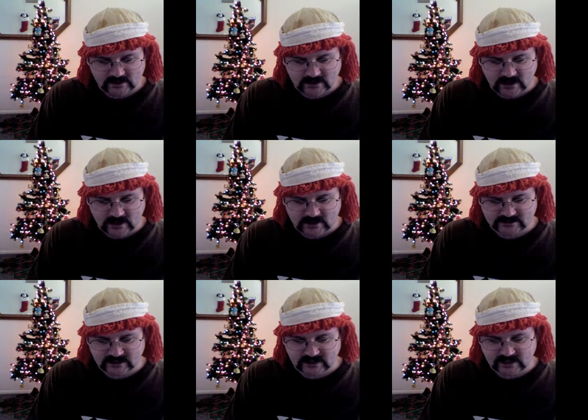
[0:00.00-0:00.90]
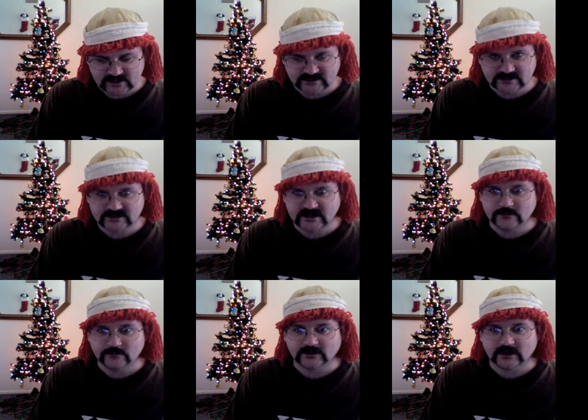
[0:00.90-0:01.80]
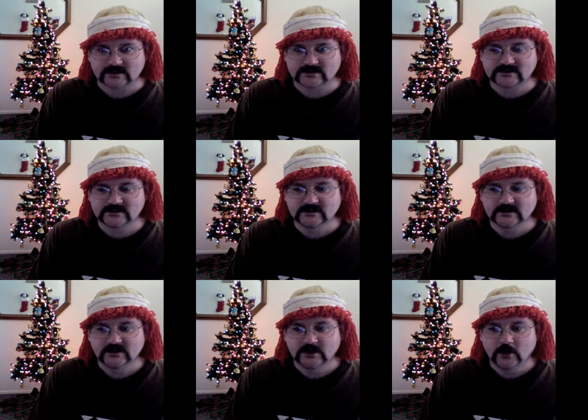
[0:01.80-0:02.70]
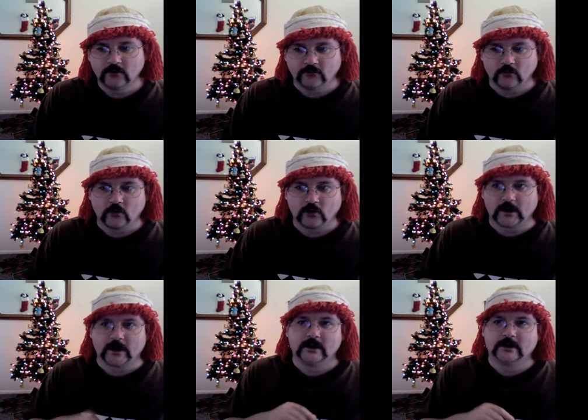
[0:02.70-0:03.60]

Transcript: at a 16 plus for